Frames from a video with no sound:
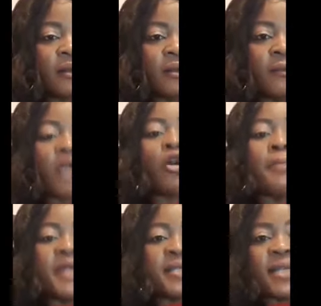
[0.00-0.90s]

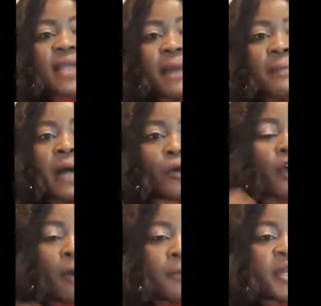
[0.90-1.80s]
or a
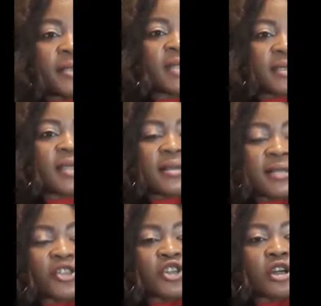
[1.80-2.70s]
community
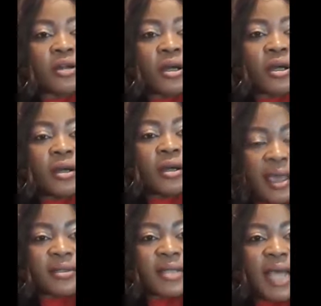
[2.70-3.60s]
sensitization
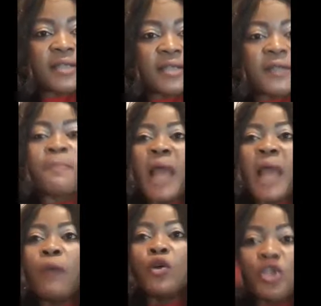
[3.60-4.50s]
exercise, and will
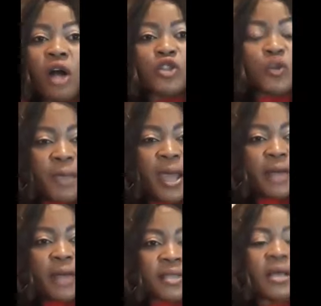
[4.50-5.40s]
talk to
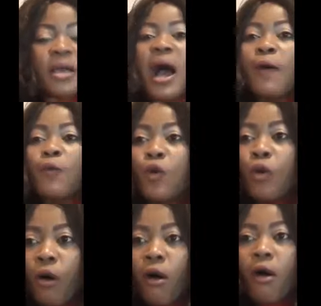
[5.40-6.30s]
parents and will
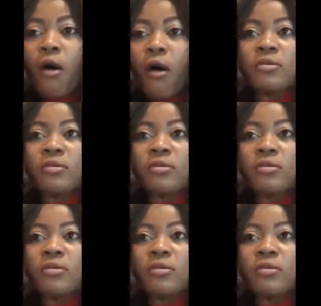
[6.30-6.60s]
call on